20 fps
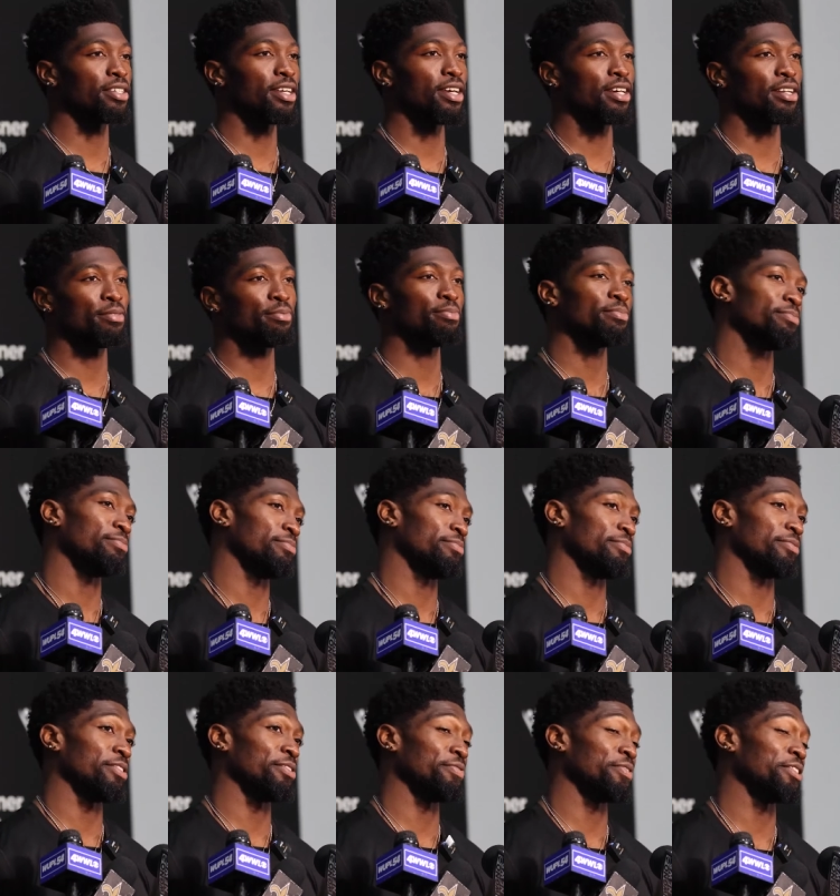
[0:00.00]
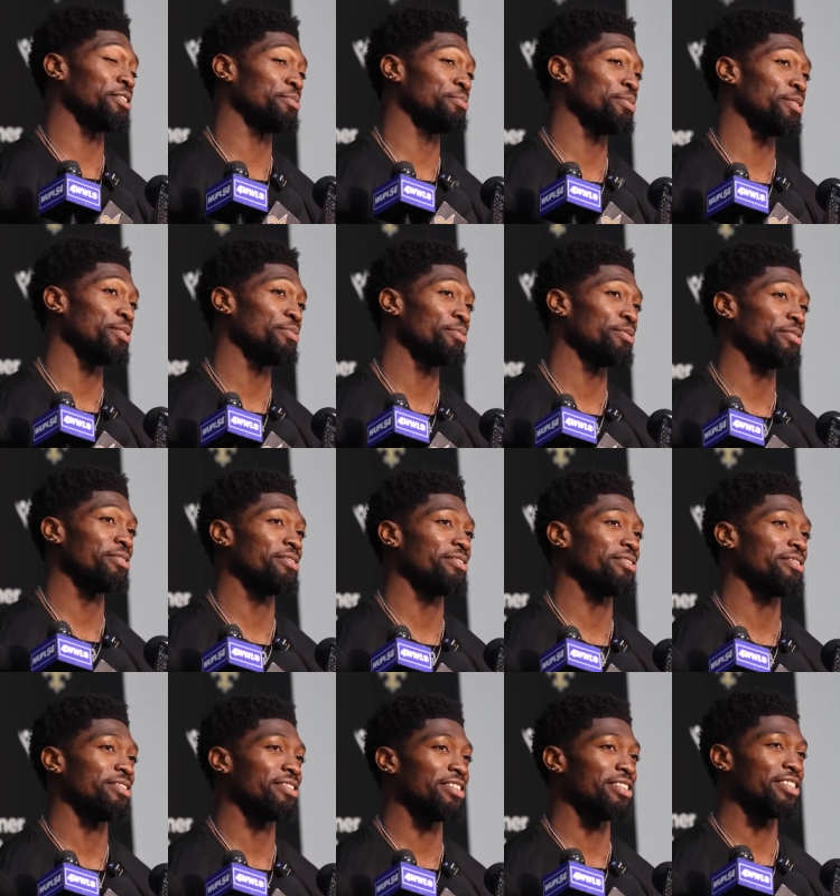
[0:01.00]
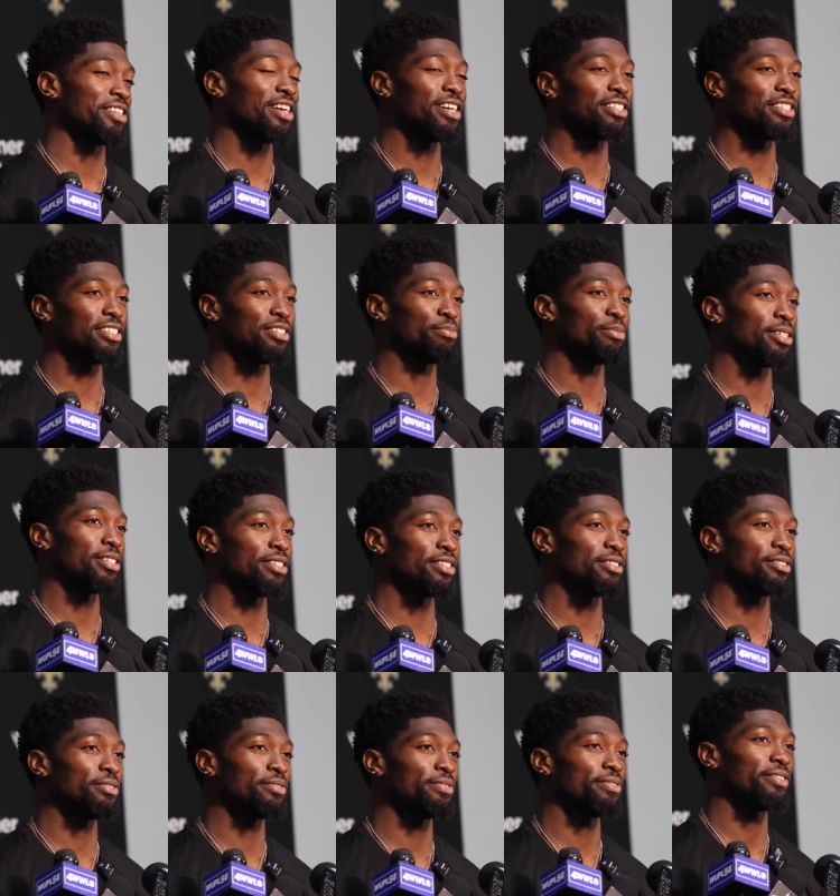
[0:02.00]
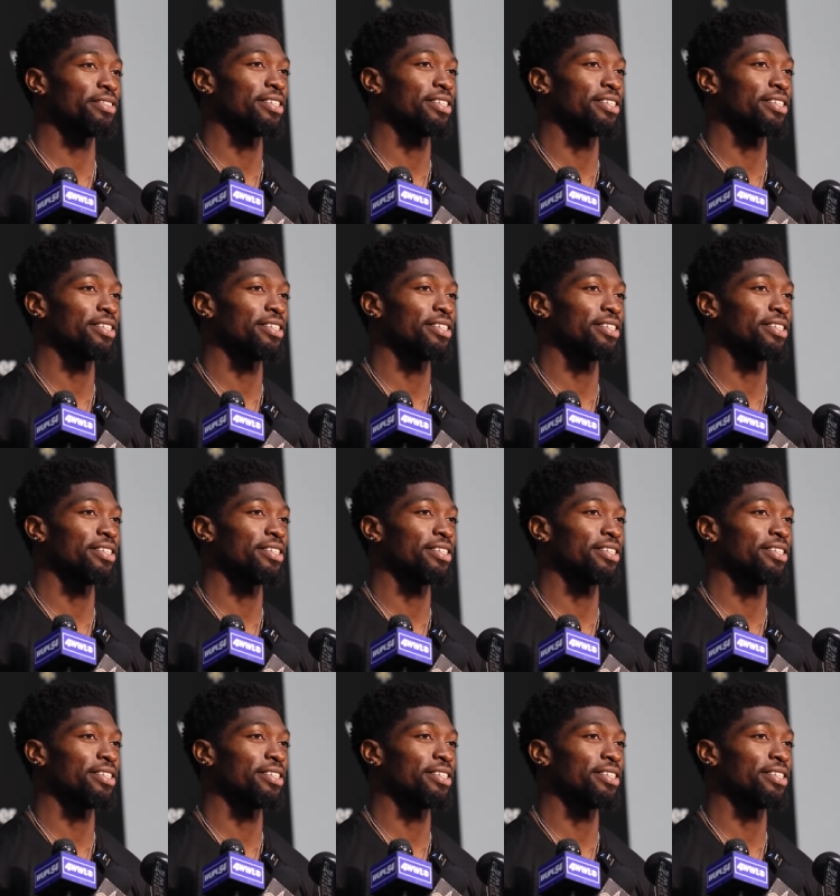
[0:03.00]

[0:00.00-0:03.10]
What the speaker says: lot of other people and not just myself.